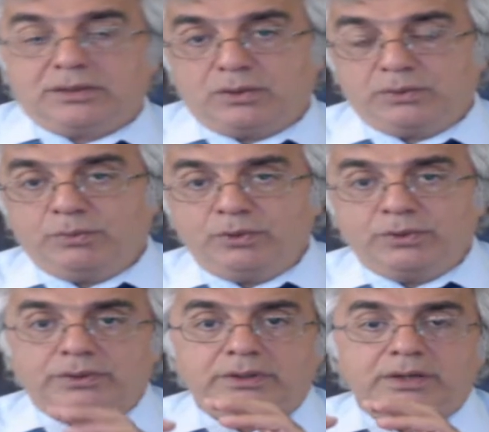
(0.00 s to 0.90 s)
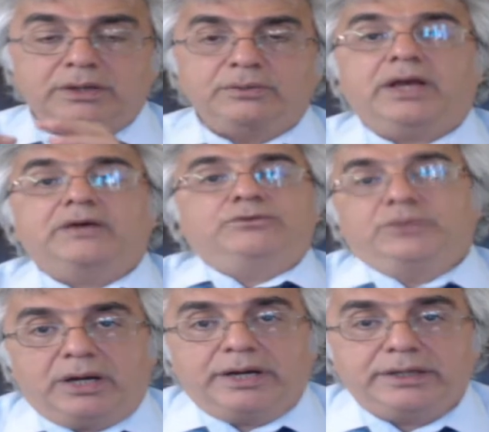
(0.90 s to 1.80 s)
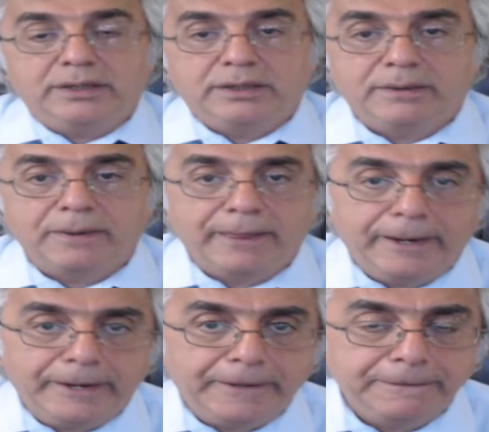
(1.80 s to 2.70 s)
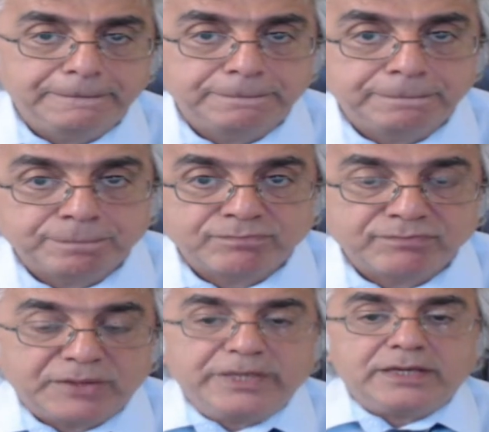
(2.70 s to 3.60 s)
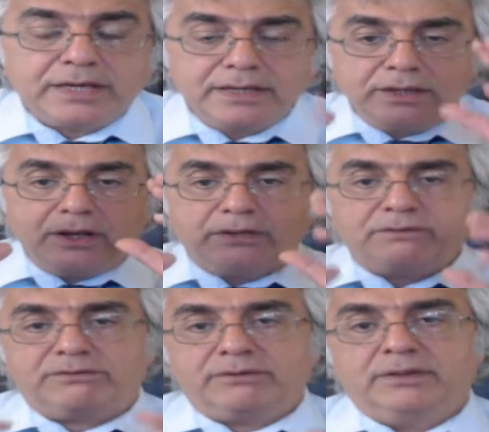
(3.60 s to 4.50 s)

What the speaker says: or more, you have to die. You know, we cannot